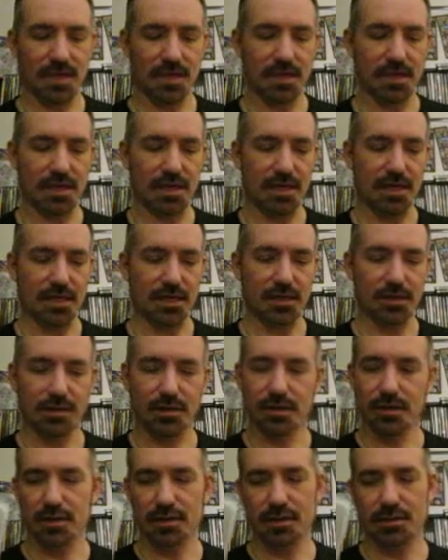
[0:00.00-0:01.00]
getting
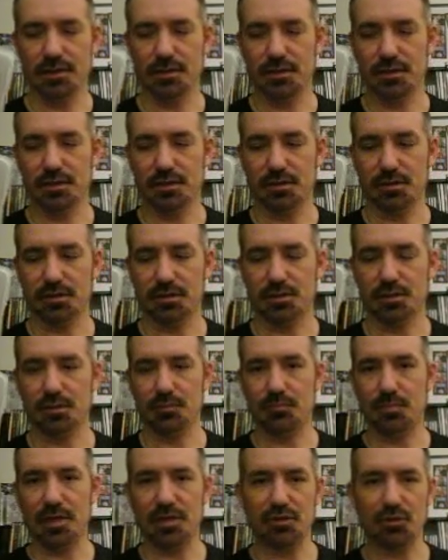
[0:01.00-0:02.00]

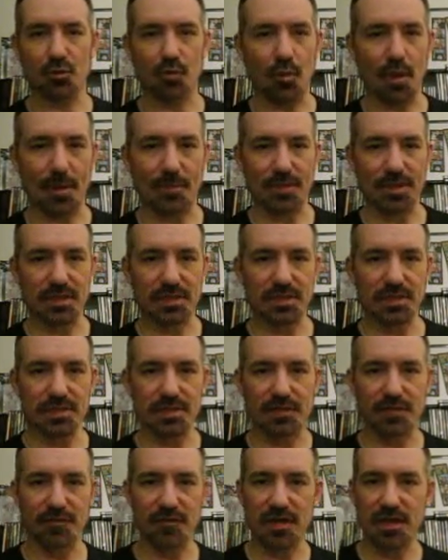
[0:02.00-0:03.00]
special weapons to
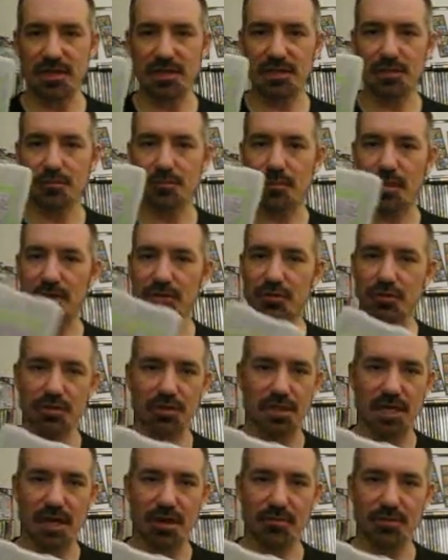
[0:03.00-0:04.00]
defeat special
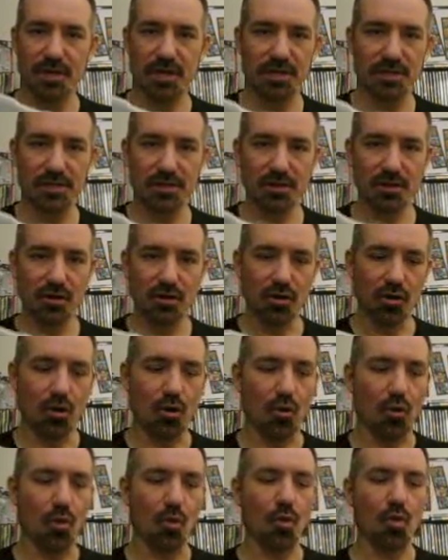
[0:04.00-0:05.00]
zombies,
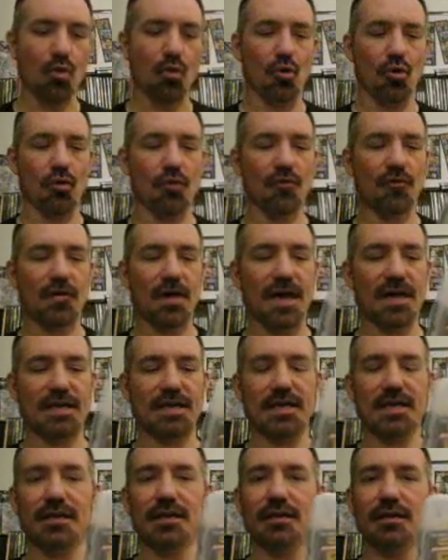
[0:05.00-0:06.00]
or
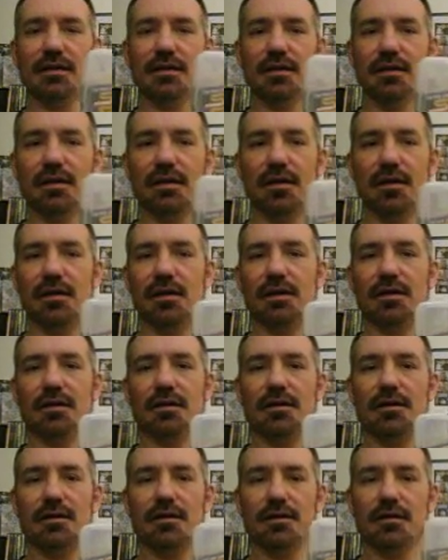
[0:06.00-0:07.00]
finding
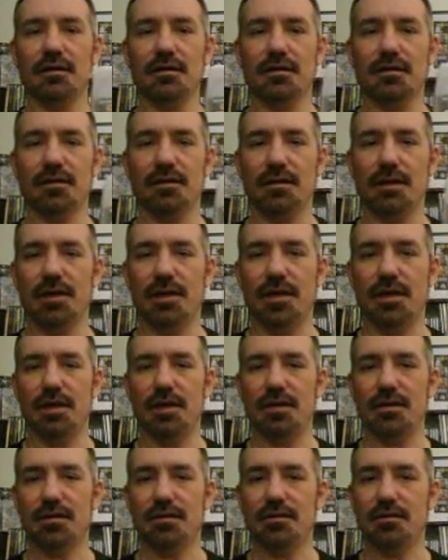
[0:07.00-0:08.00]
a
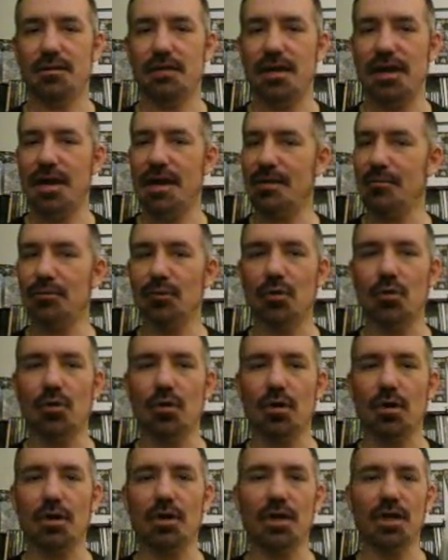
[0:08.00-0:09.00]
Time
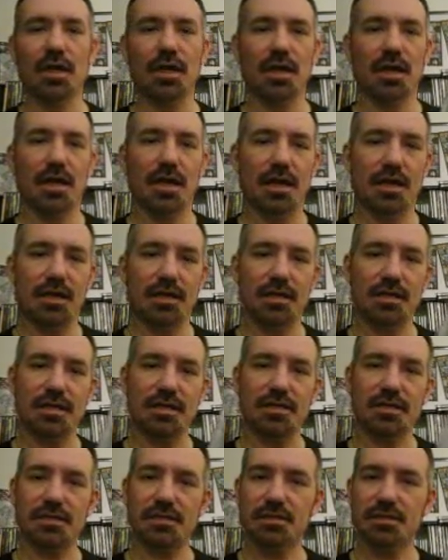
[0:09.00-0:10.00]
Lord and
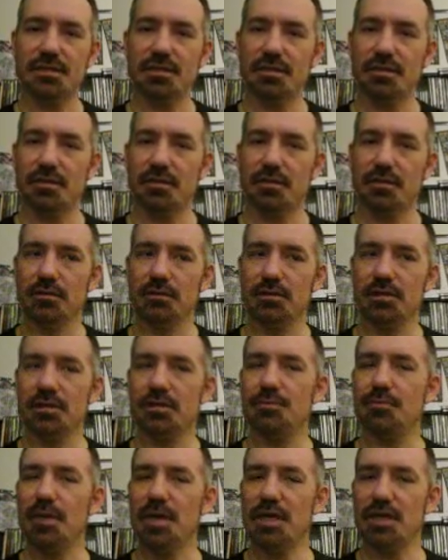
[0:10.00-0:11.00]
his
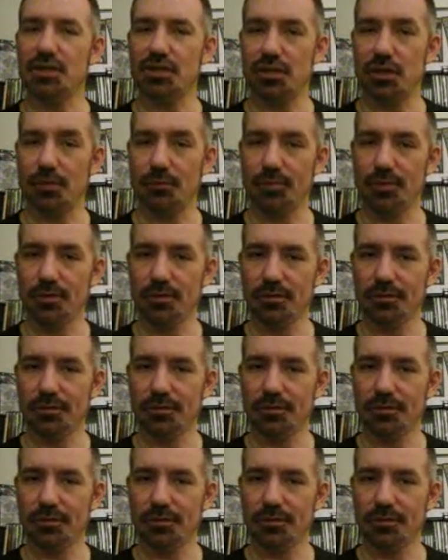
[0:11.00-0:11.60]
spaceship.